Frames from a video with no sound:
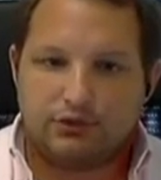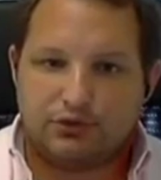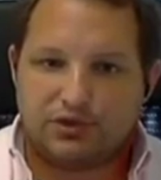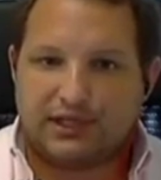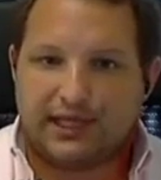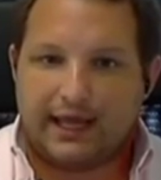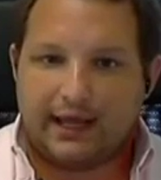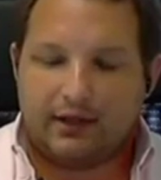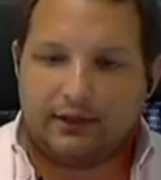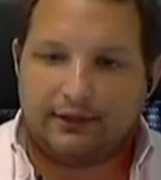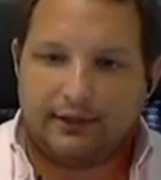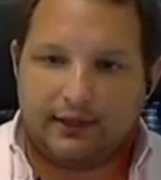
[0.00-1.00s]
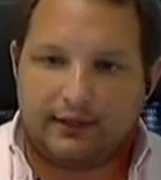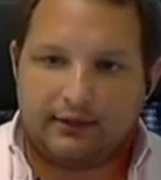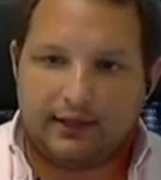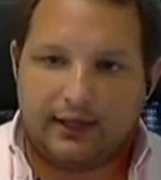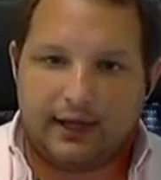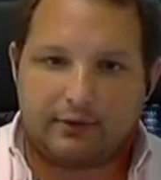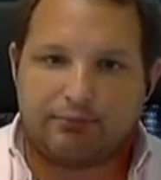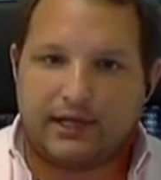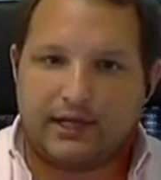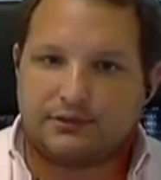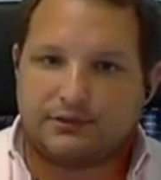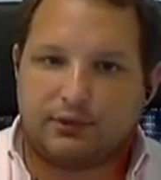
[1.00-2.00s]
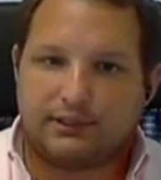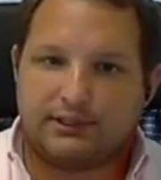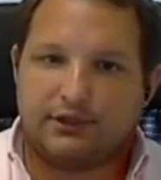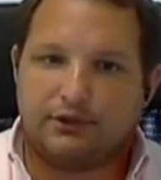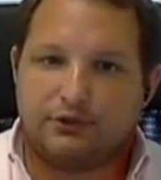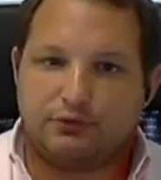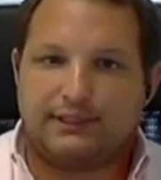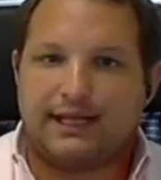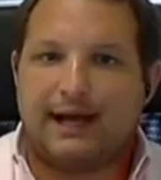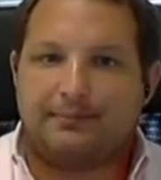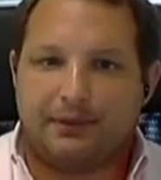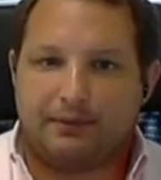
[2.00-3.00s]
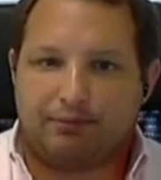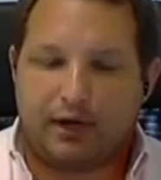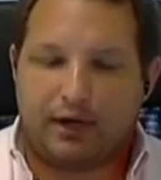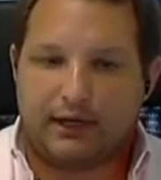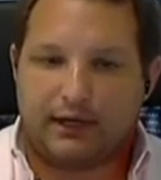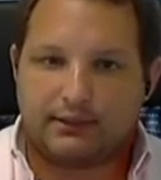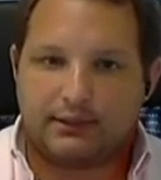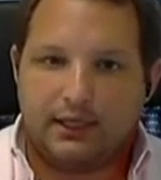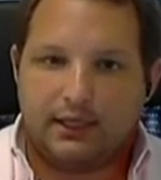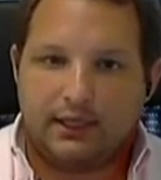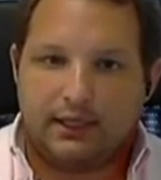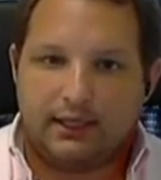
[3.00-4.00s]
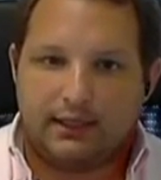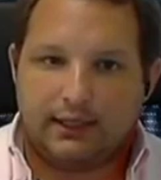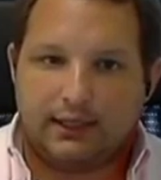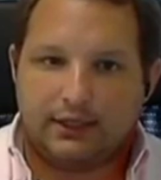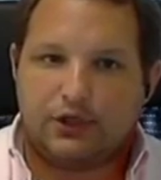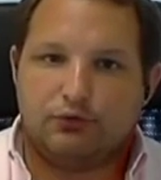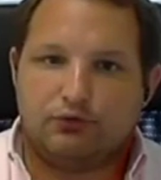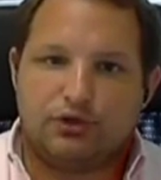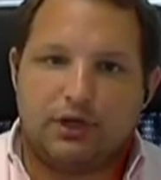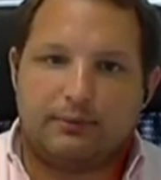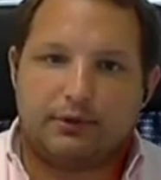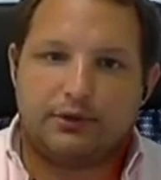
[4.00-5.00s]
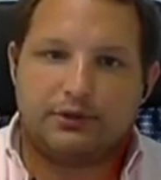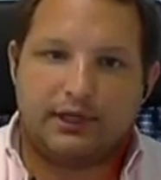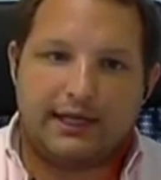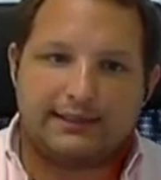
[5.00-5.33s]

to scale, and that enterprises will continue to adopt the product in huge numbers.